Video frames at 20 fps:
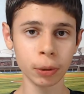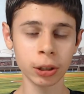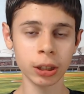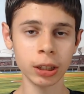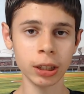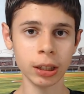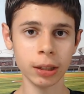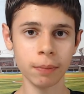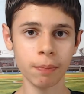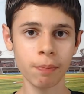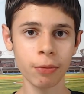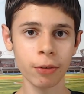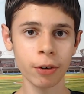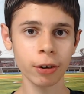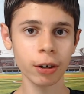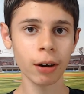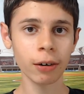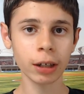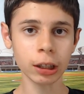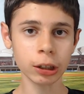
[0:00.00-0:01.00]
team.
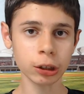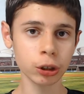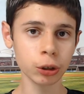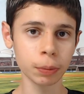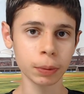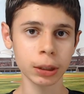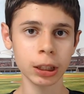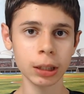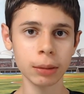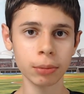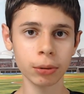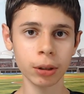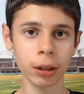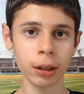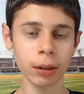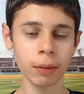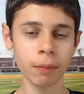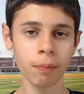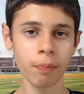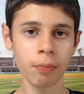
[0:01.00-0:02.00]
Not, a super team, but,
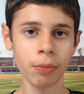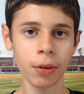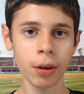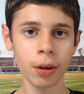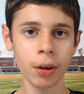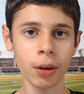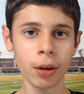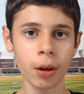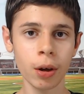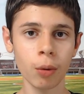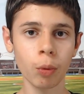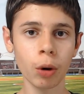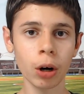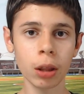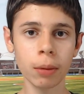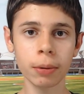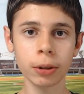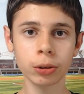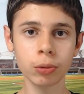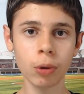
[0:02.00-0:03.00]
one
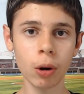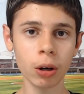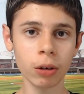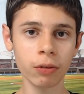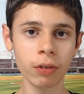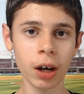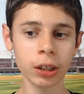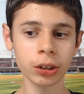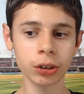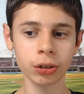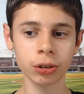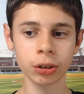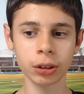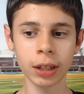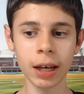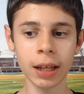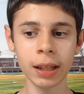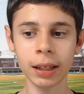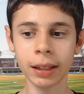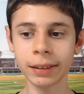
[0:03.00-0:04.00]
of the most loaded rosters
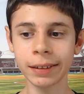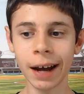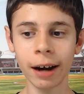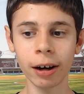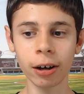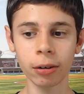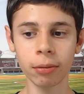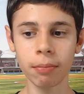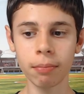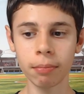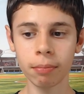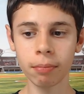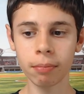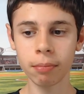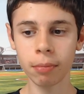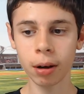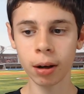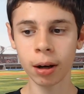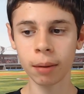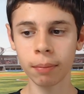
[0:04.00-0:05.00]
in the entire,
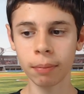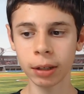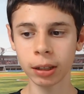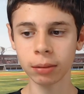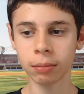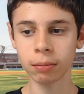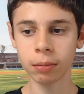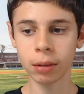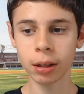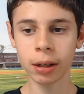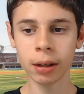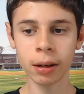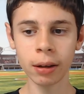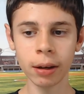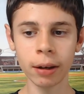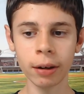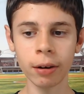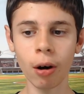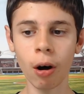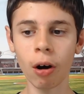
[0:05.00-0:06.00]

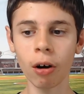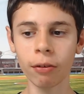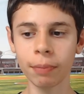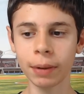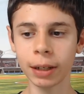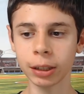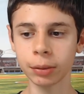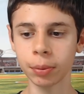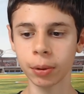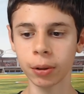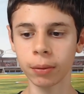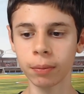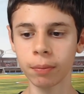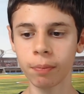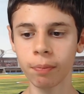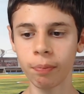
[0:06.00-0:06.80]
in all of baseball.